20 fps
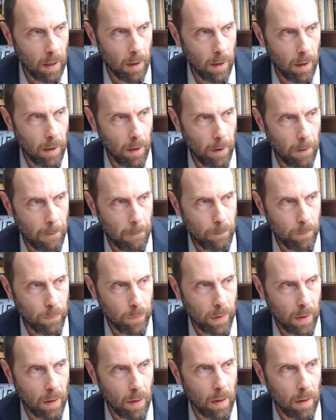
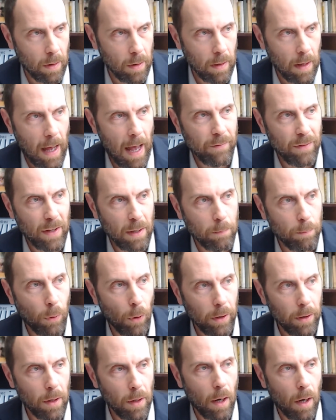having
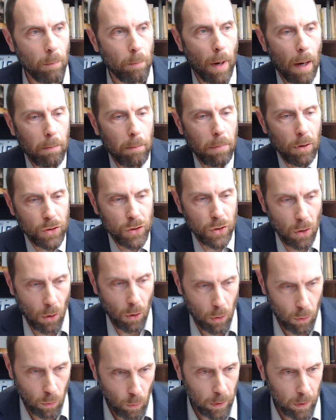put a bubble
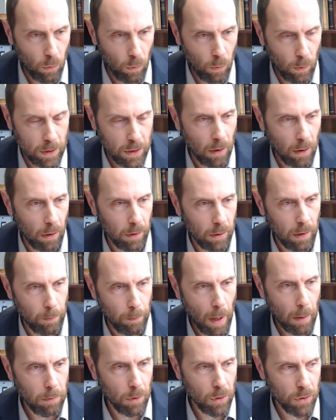zone, what's called a
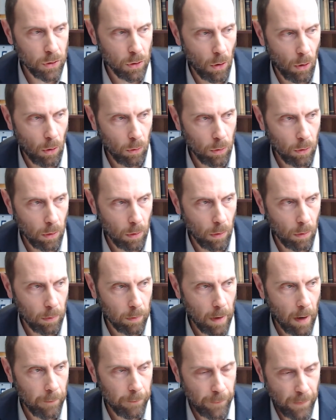bubble zone,
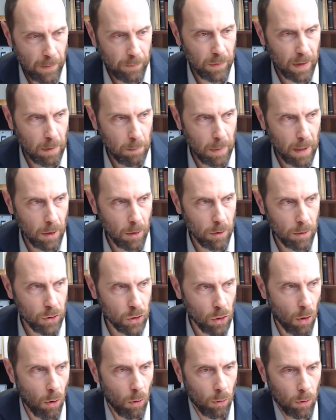a 50-meter
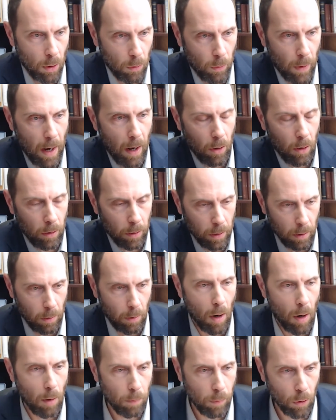zone around
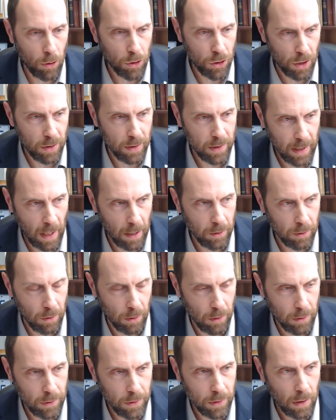abortion
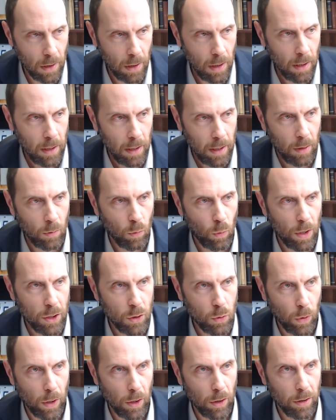centers, in
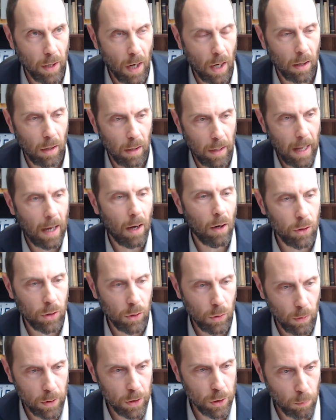which we are not allowed
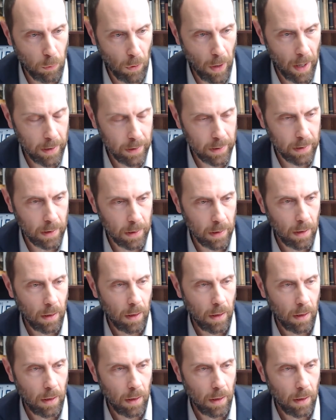to express